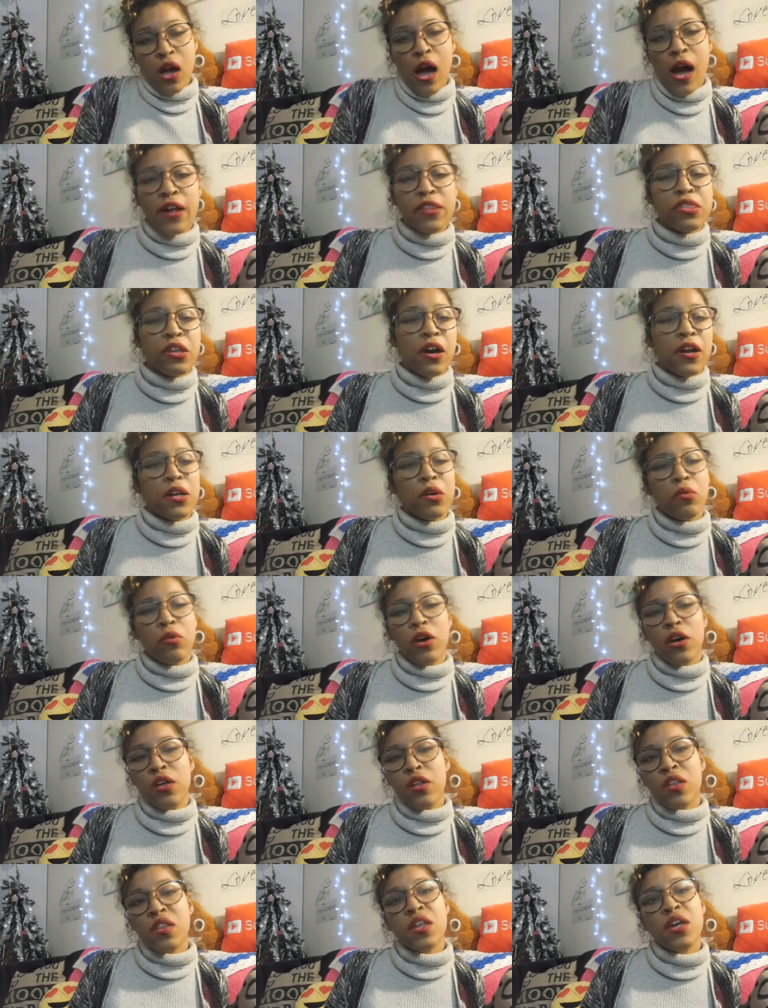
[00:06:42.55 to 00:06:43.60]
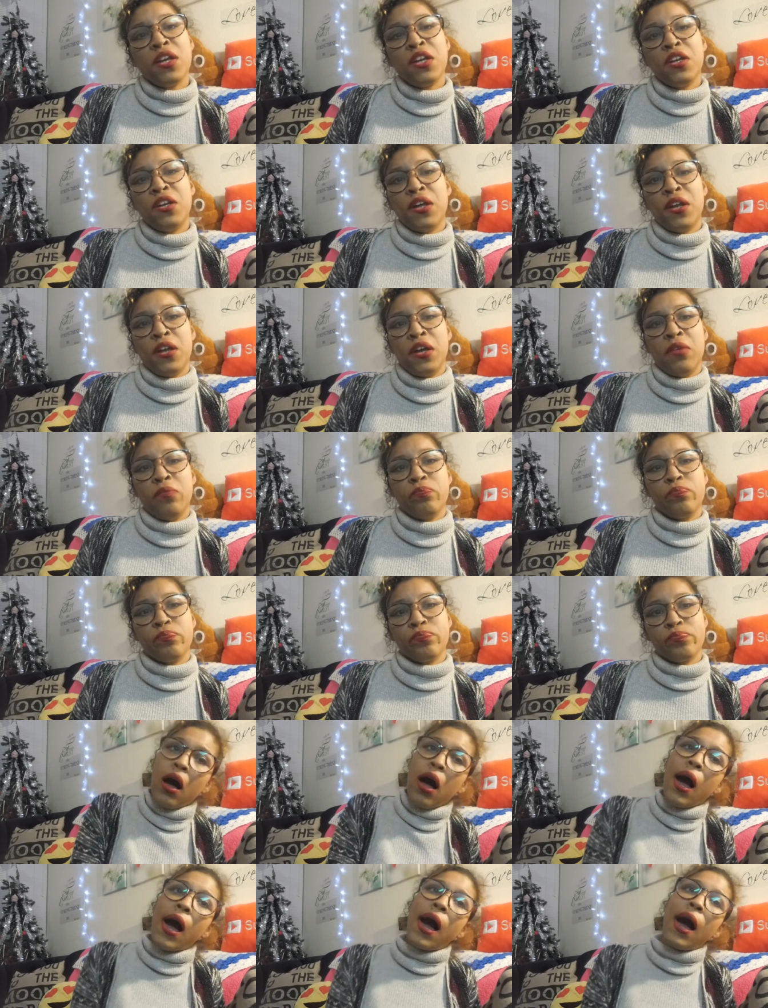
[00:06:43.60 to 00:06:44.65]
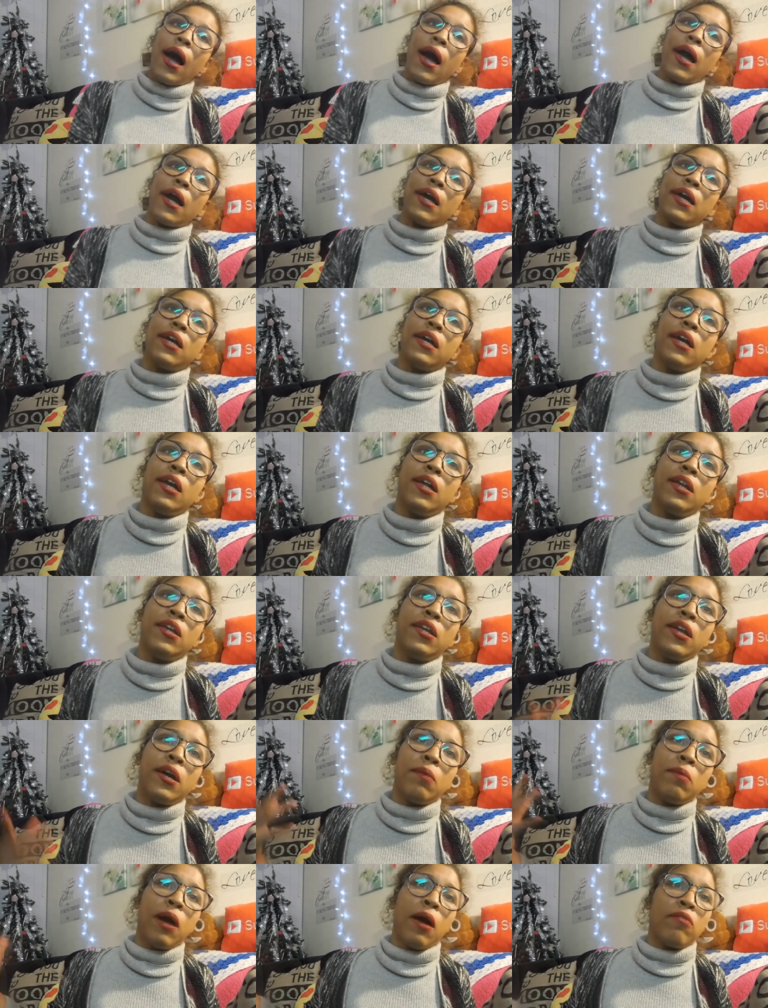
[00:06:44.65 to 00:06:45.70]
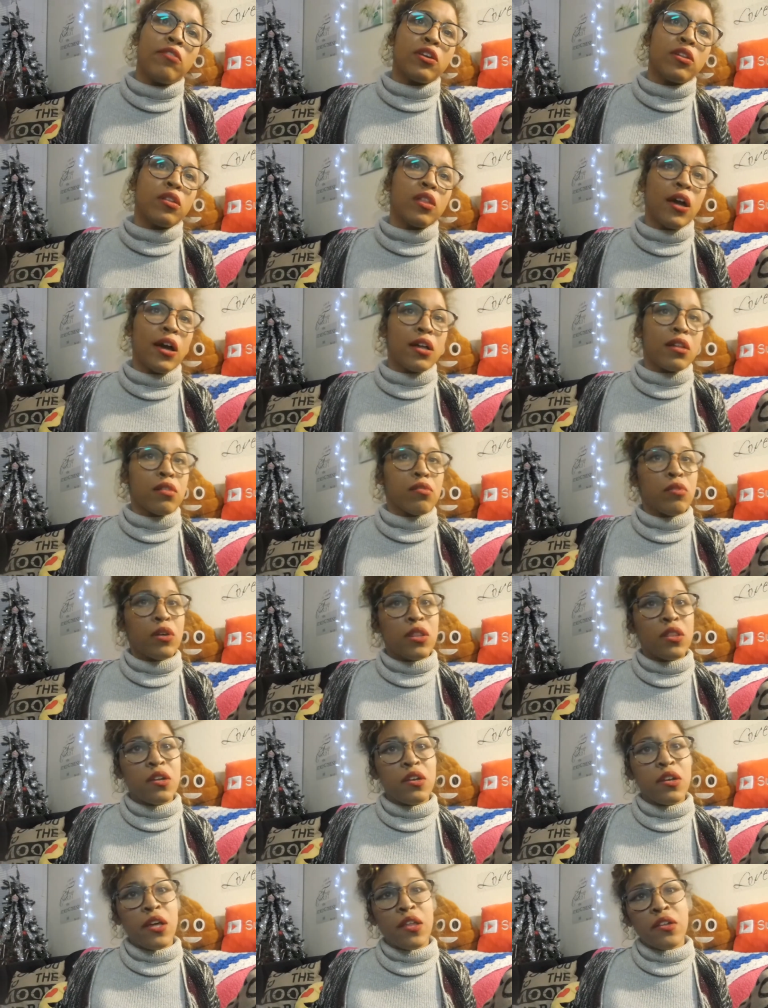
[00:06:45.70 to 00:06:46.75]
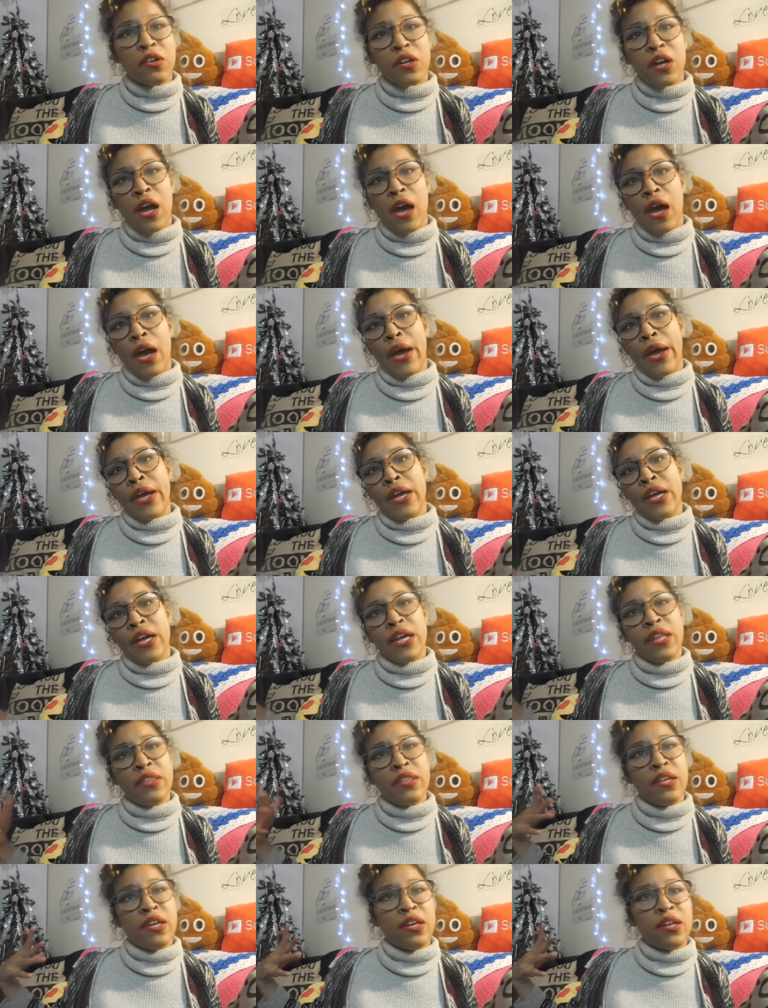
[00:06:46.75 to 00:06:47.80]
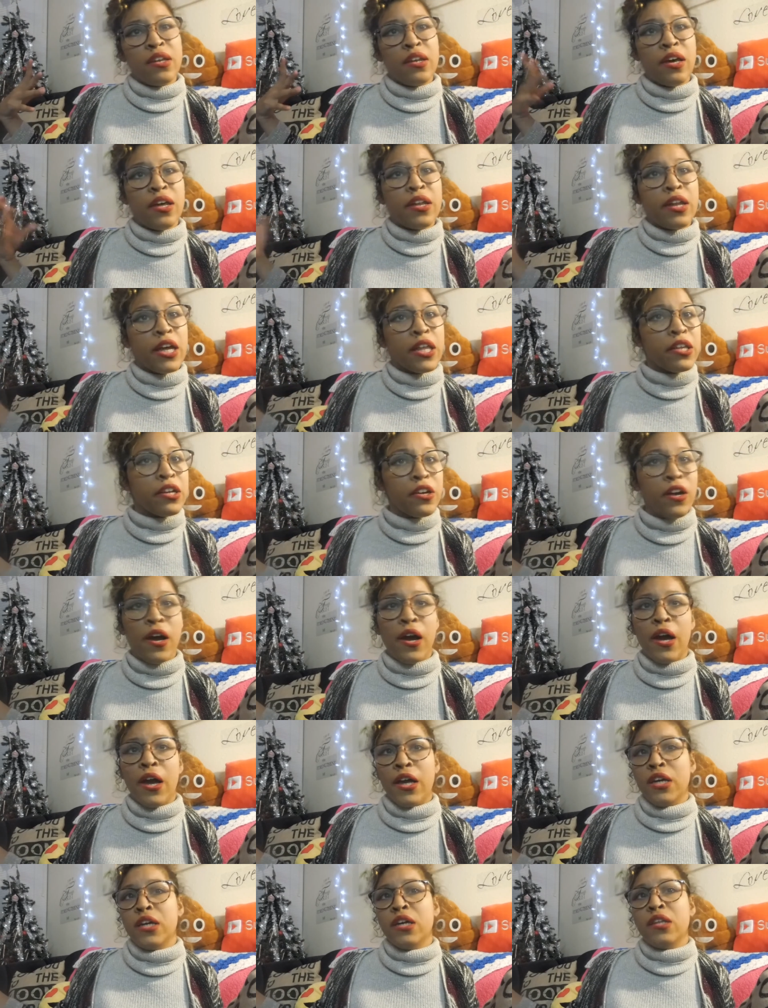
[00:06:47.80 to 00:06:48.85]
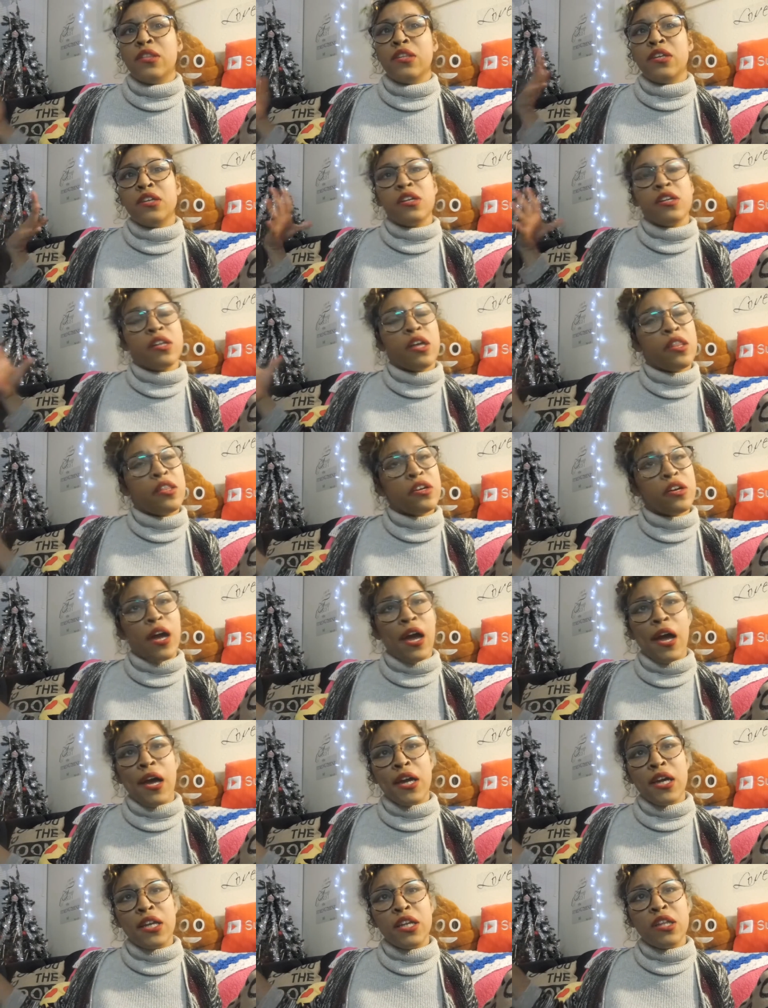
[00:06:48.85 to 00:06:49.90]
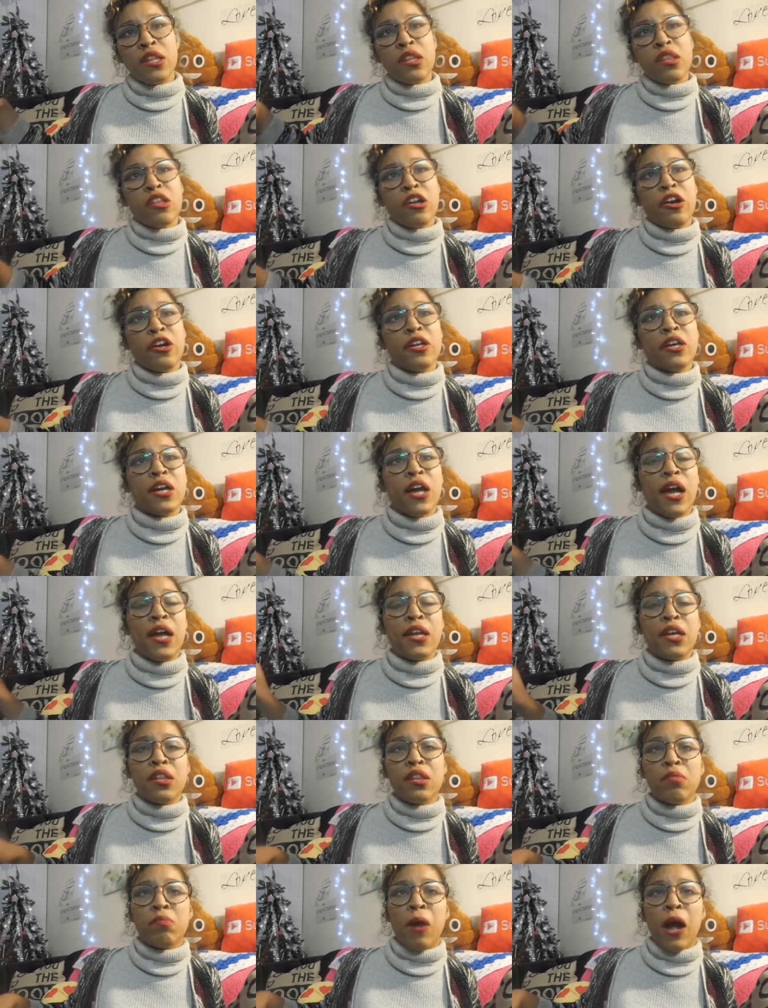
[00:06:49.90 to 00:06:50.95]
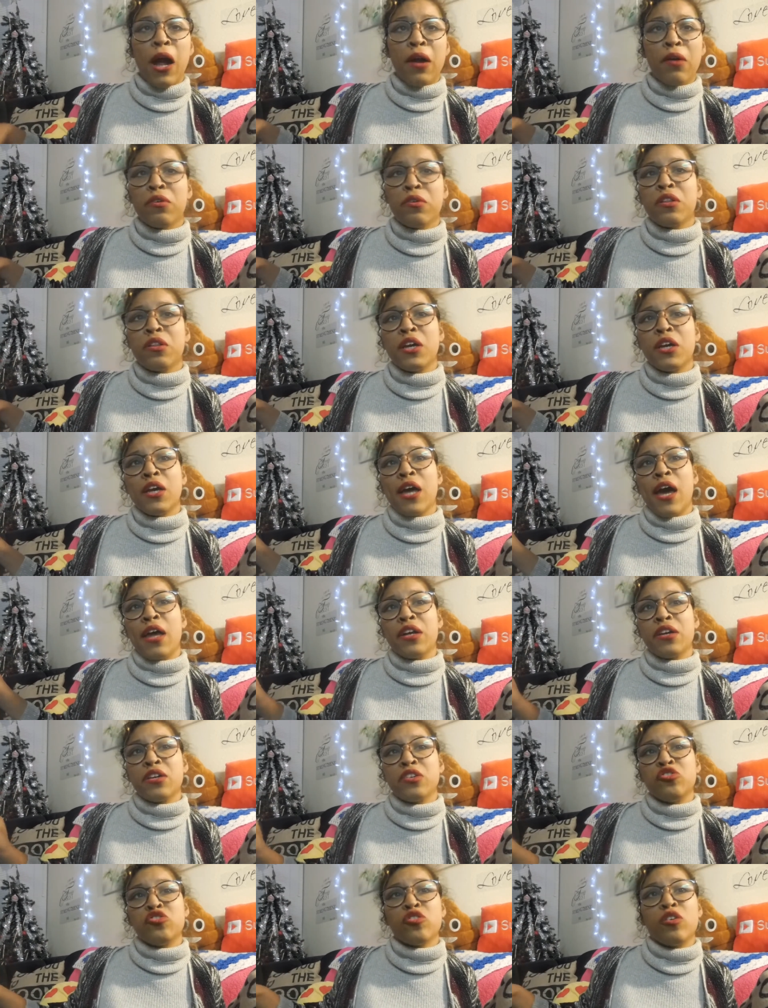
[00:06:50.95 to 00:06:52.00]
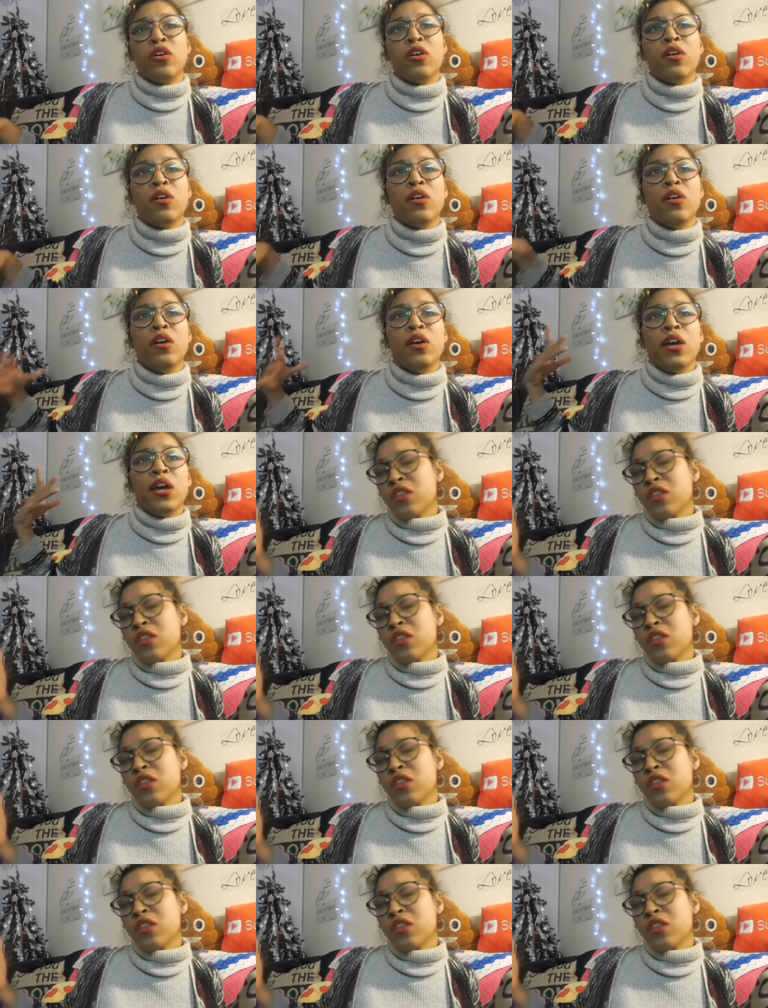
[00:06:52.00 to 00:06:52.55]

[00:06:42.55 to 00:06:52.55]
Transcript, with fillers: I thought it was and it didn't. I ended up having sex with another guy, and then another guy, and then another guy, and it started kind of spiraling out of control.